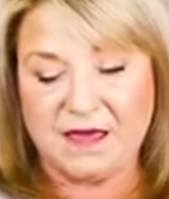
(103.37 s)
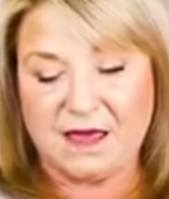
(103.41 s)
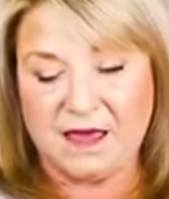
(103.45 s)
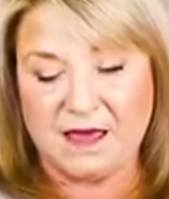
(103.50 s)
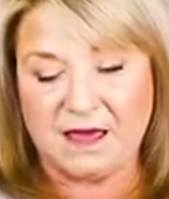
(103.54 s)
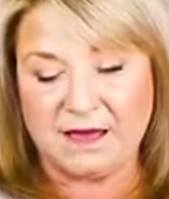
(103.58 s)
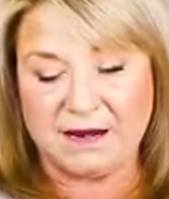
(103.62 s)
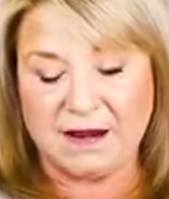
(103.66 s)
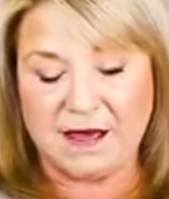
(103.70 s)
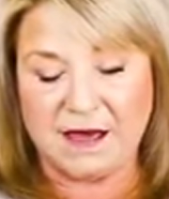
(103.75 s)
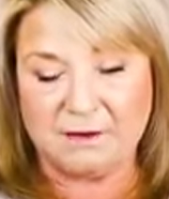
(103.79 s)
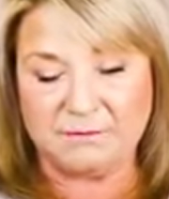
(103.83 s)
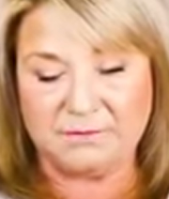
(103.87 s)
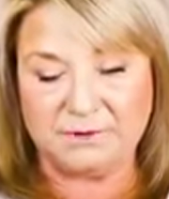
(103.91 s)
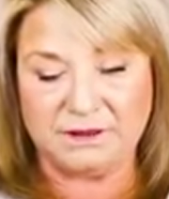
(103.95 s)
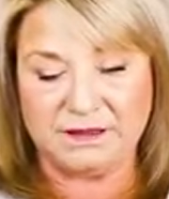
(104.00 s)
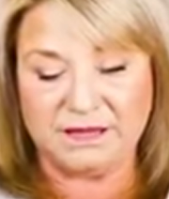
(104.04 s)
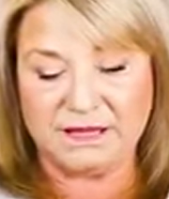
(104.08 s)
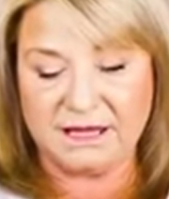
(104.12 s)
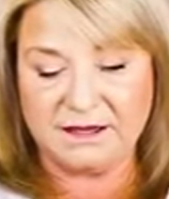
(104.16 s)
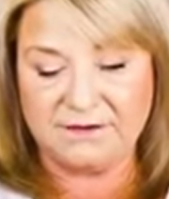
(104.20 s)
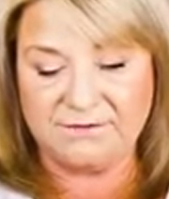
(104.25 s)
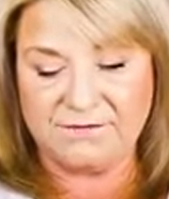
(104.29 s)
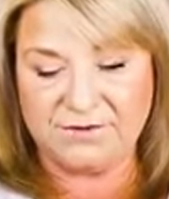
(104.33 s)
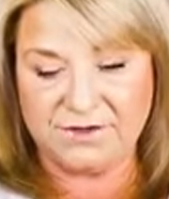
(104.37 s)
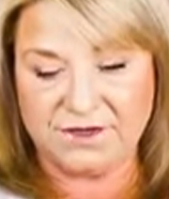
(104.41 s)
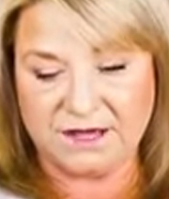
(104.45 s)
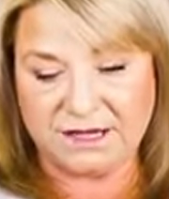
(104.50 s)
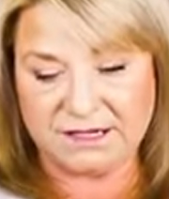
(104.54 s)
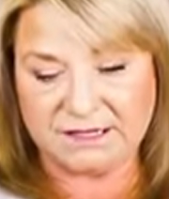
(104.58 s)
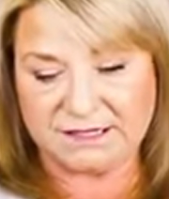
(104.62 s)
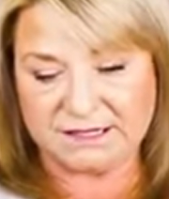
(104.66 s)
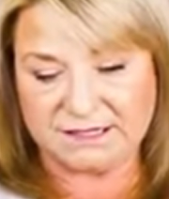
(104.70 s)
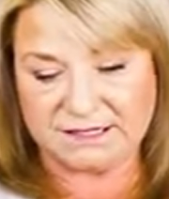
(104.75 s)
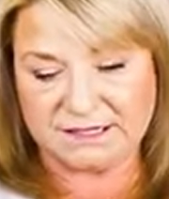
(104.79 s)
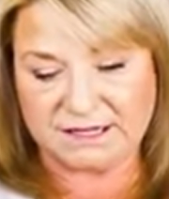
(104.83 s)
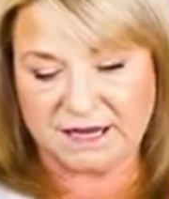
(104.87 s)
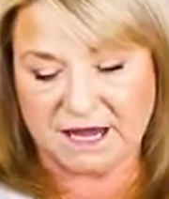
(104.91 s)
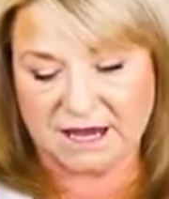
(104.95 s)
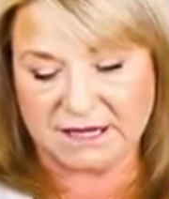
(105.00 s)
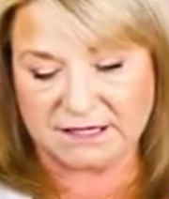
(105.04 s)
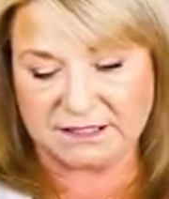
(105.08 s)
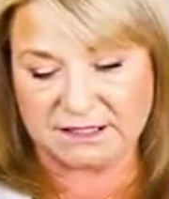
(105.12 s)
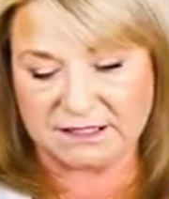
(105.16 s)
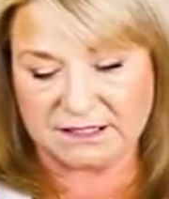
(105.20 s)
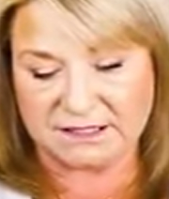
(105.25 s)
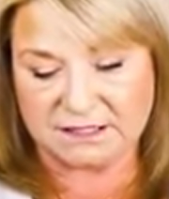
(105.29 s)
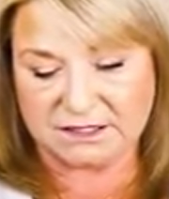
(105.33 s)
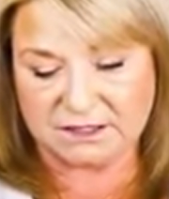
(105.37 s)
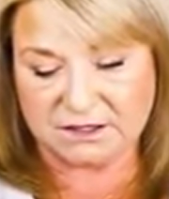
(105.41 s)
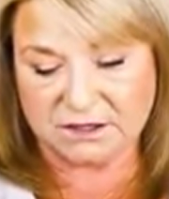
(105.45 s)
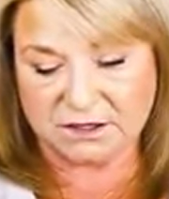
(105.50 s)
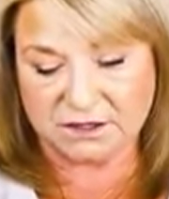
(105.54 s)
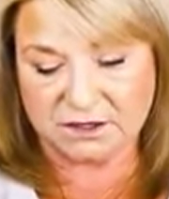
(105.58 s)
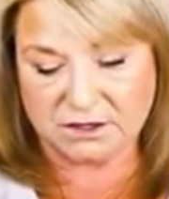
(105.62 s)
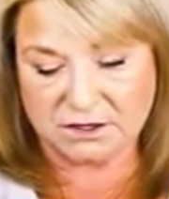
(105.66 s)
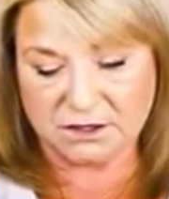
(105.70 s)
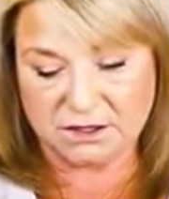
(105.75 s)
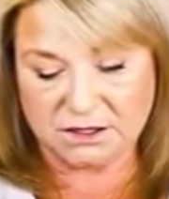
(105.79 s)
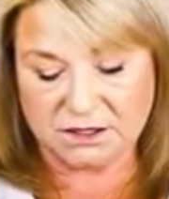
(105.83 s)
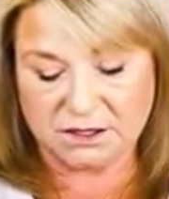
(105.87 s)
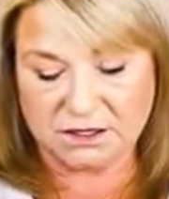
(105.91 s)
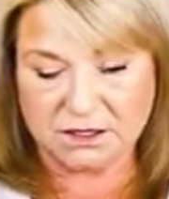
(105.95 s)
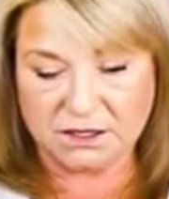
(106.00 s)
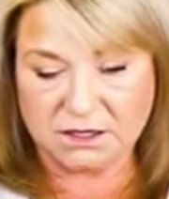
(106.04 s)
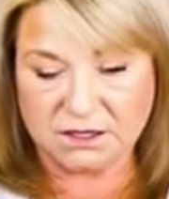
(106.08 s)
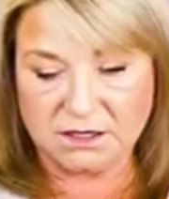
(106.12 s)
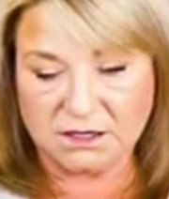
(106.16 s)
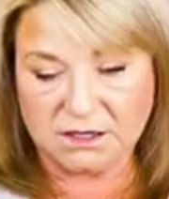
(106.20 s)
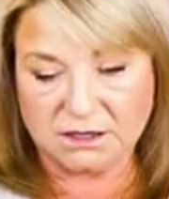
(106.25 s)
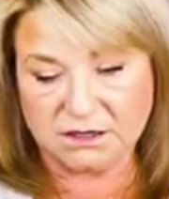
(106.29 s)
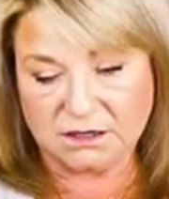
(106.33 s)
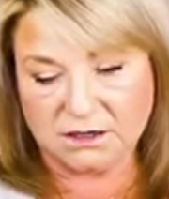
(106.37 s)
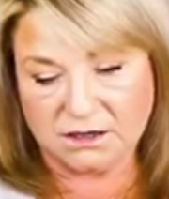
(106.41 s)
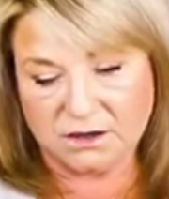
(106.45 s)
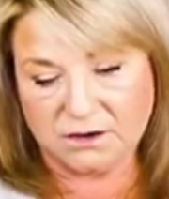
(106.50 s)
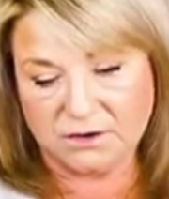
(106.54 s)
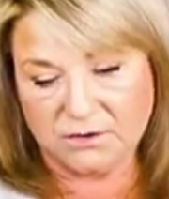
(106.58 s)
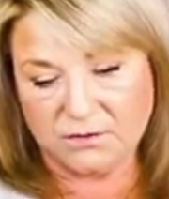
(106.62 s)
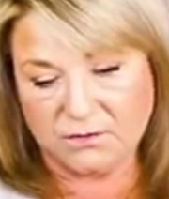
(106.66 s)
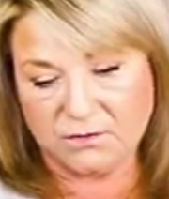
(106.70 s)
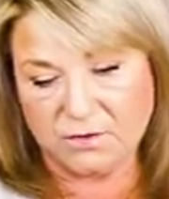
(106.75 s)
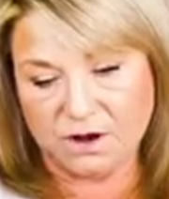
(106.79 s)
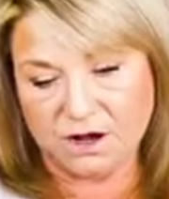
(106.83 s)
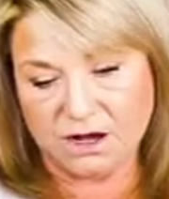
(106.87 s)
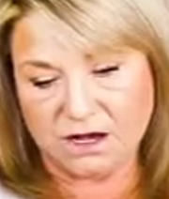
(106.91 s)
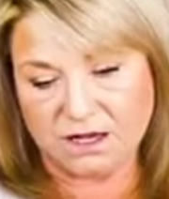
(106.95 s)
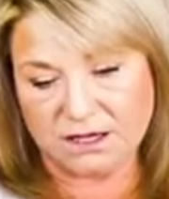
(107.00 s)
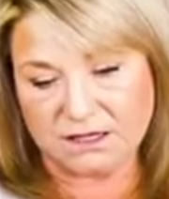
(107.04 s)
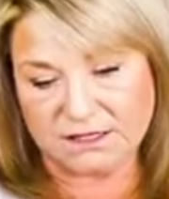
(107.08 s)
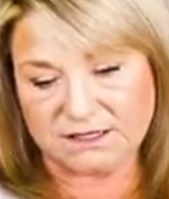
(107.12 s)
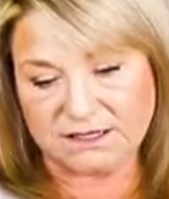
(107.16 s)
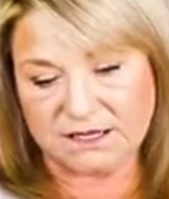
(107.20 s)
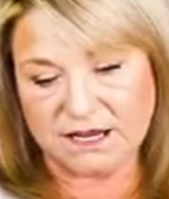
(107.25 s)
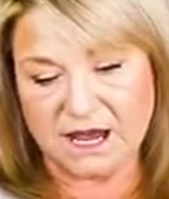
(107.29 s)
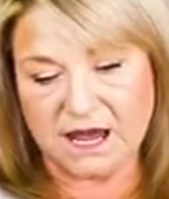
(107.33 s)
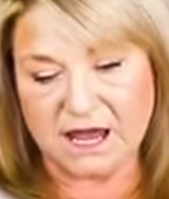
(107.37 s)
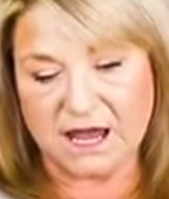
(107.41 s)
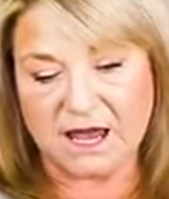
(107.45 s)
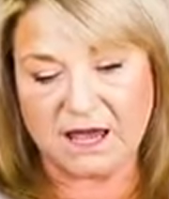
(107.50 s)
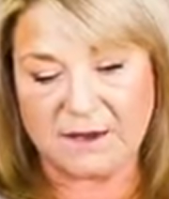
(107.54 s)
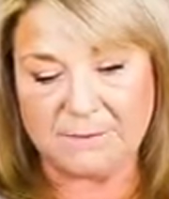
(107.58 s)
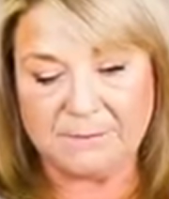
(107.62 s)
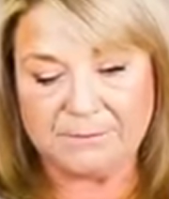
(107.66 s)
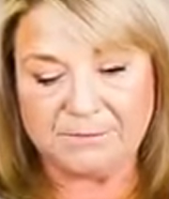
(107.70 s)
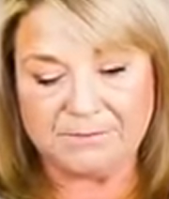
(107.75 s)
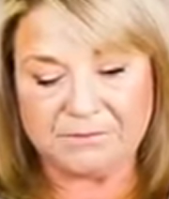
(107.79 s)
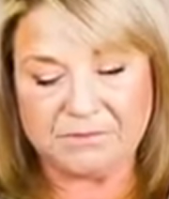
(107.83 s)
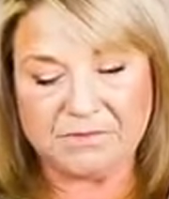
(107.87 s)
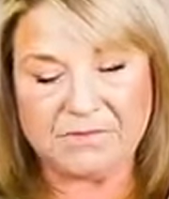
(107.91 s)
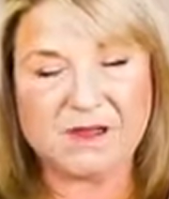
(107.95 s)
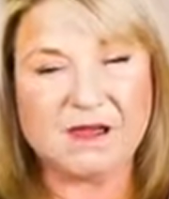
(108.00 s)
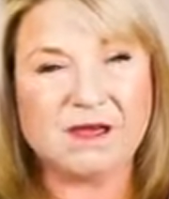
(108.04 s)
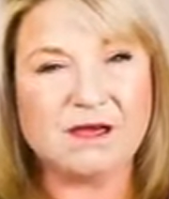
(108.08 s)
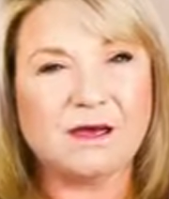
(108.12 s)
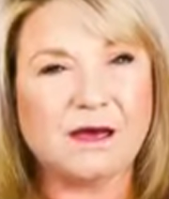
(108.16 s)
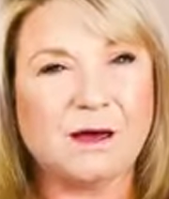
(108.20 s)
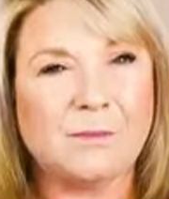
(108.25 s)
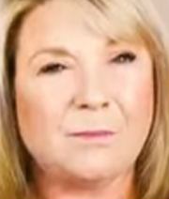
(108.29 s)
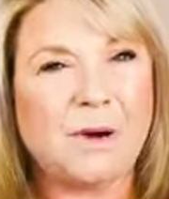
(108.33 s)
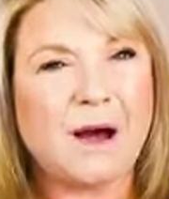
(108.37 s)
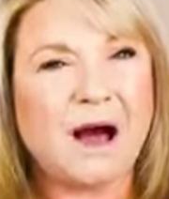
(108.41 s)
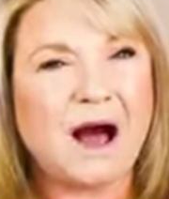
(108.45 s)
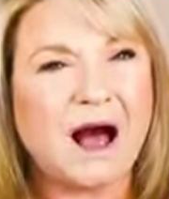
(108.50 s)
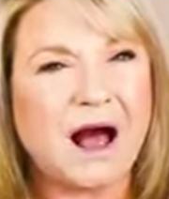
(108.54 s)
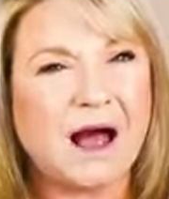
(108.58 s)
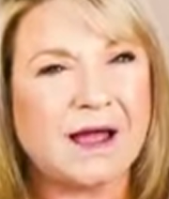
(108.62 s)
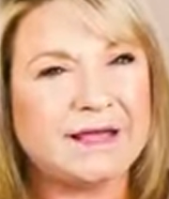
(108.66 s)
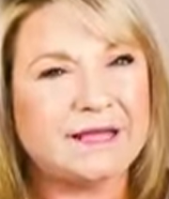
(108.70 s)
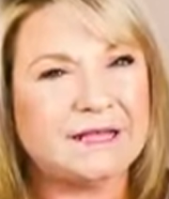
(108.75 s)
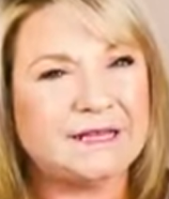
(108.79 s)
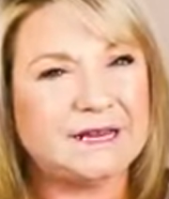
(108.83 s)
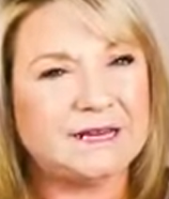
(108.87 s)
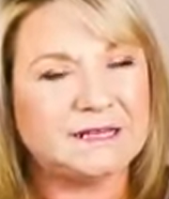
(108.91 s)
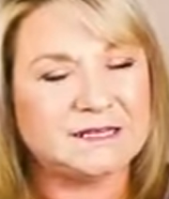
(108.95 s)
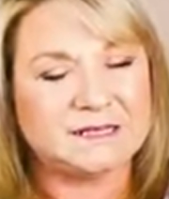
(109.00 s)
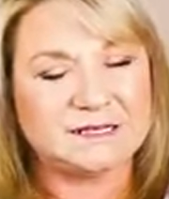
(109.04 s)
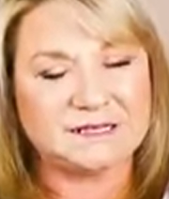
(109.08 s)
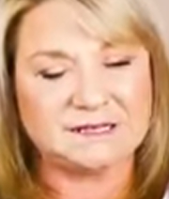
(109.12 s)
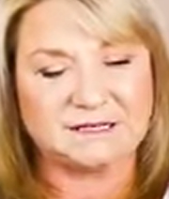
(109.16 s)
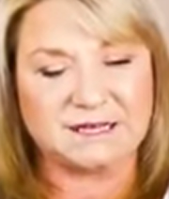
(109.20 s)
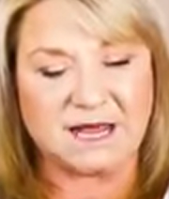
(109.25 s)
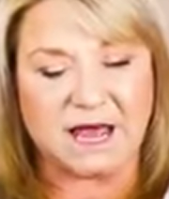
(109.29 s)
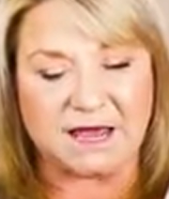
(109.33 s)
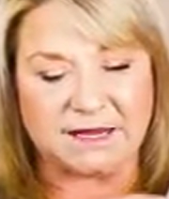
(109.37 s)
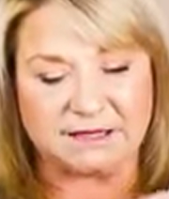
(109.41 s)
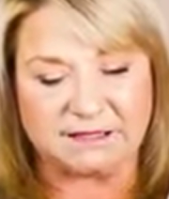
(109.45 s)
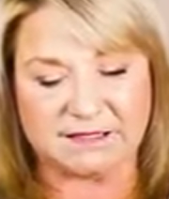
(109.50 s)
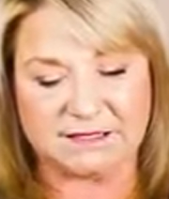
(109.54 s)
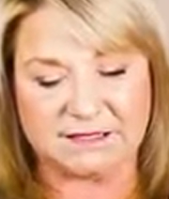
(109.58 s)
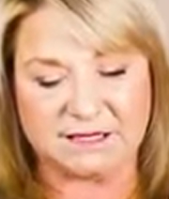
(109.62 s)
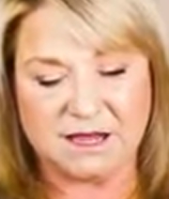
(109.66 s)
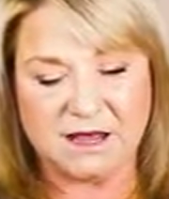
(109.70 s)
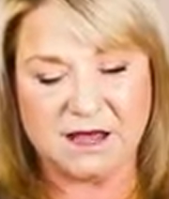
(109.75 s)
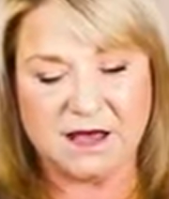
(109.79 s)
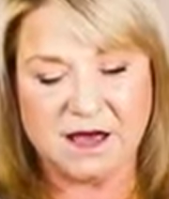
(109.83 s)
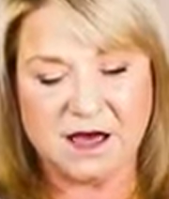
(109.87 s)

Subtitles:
And I believe this scent was a pine scent.